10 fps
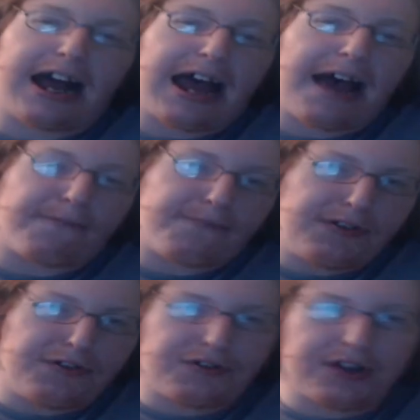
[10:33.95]
of have
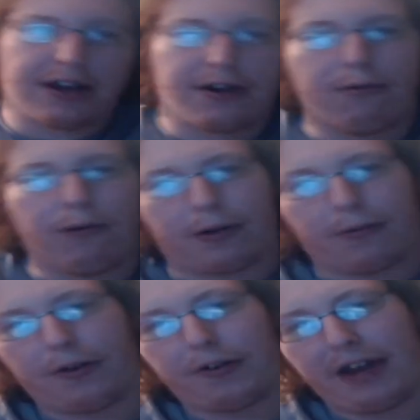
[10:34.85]
music, which
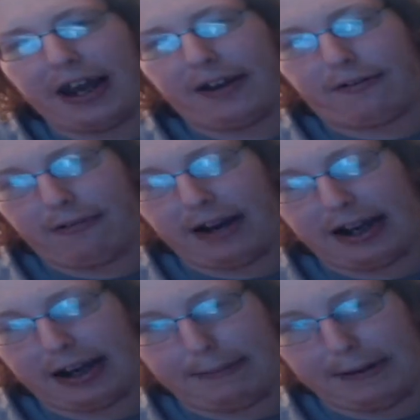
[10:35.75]
was a great
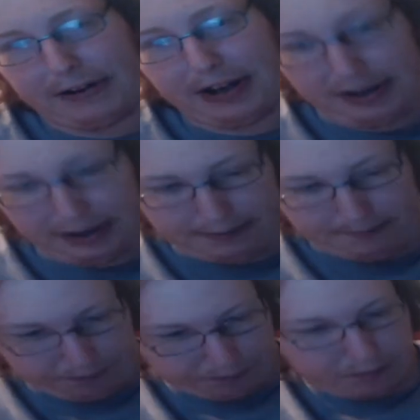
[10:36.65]
experience
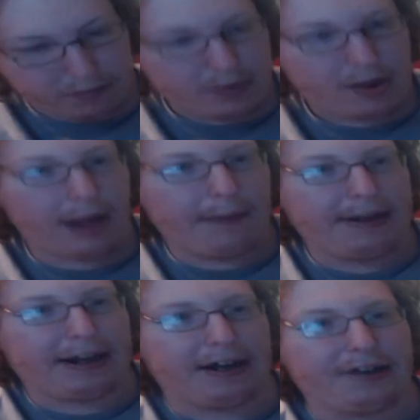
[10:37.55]

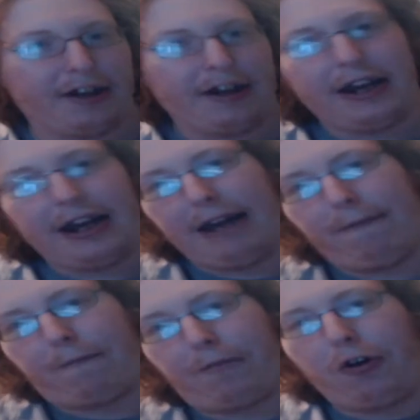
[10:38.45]
because it
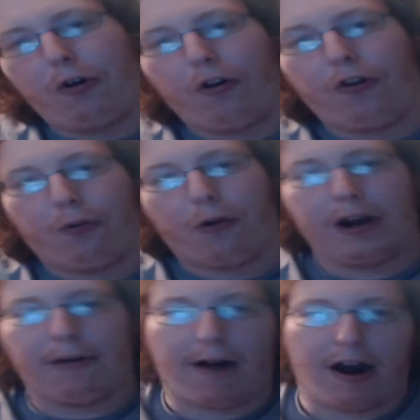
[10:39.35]
fueled one
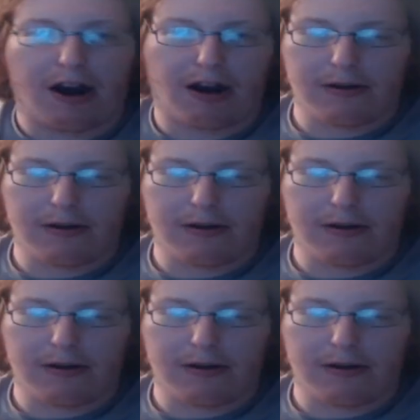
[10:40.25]
of our